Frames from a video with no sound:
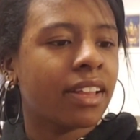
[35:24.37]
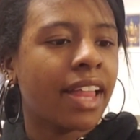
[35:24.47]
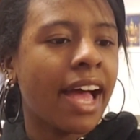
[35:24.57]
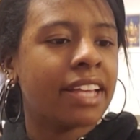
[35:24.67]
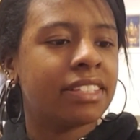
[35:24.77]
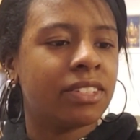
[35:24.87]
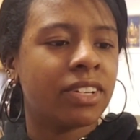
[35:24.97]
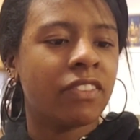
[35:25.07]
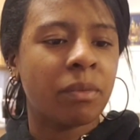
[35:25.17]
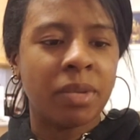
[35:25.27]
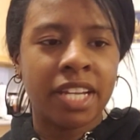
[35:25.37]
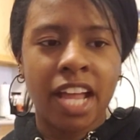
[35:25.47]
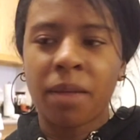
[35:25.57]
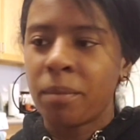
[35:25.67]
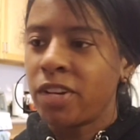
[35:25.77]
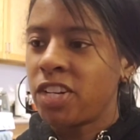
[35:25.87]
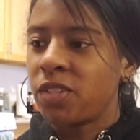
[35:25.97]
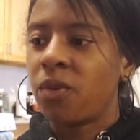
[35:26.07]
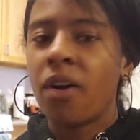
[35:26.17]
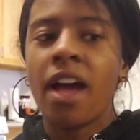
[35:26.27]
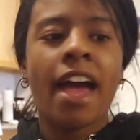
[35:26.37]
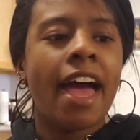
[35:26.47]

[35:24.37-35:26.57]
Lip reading: classes or whatever being in elementary school.